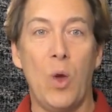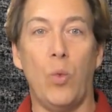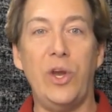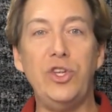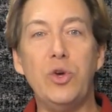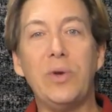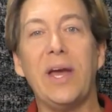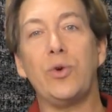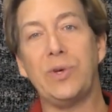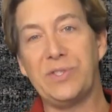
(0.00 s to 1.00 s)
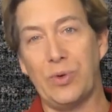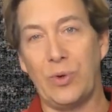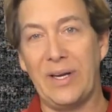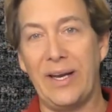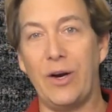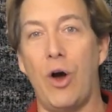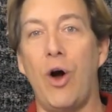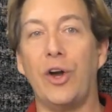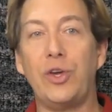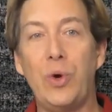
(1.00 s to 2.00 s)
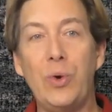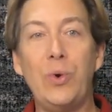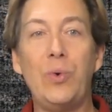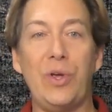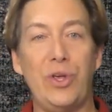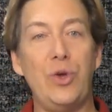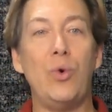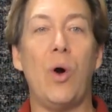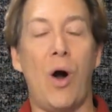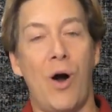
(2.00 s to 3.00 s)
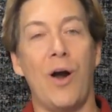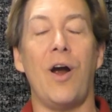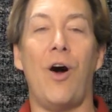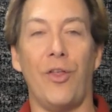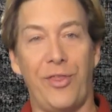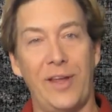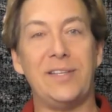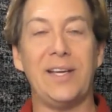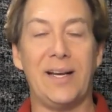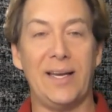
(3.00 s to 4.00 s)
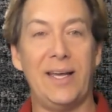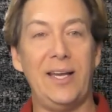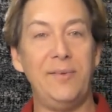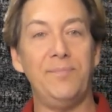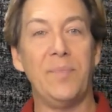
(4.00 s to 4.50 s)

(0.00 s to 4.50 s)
When you get crystal clear on who you are authentically,